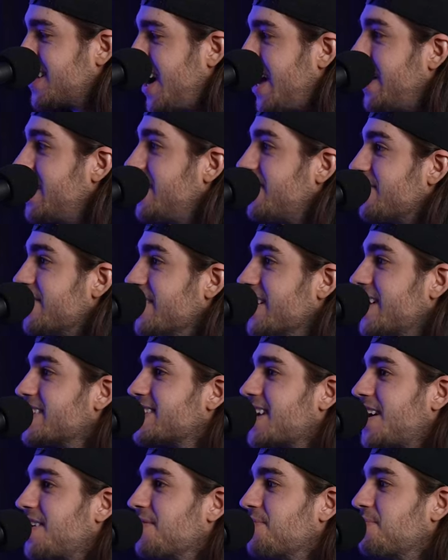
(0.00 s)
I didn't
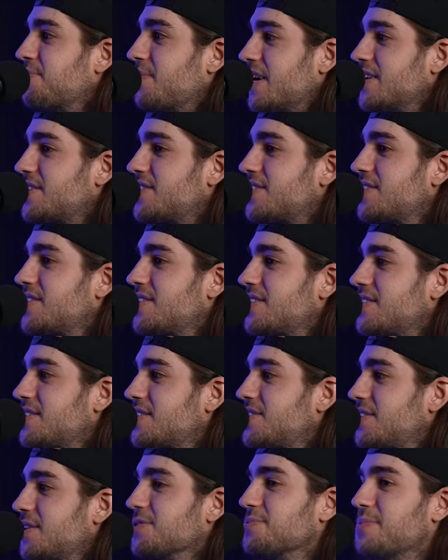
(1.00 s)
realize how much
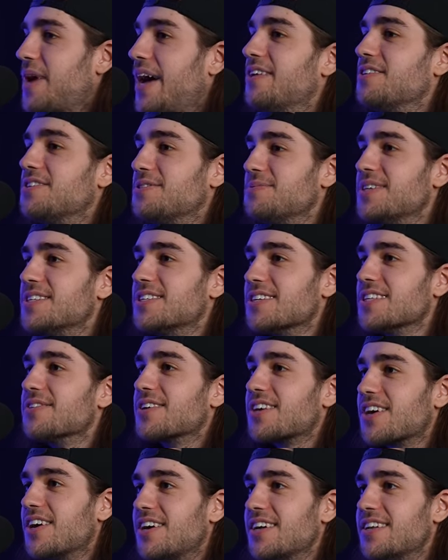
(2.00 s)
shows mattered to me until they
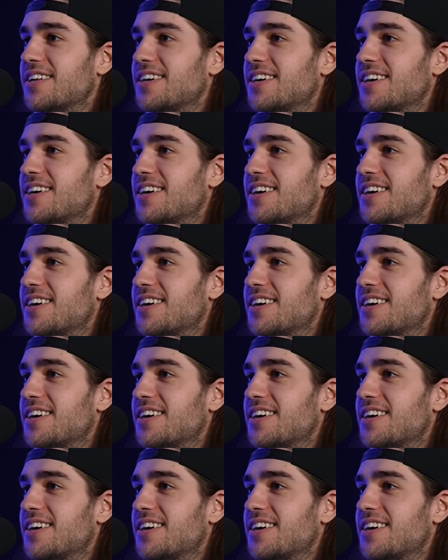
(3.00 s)
were gone.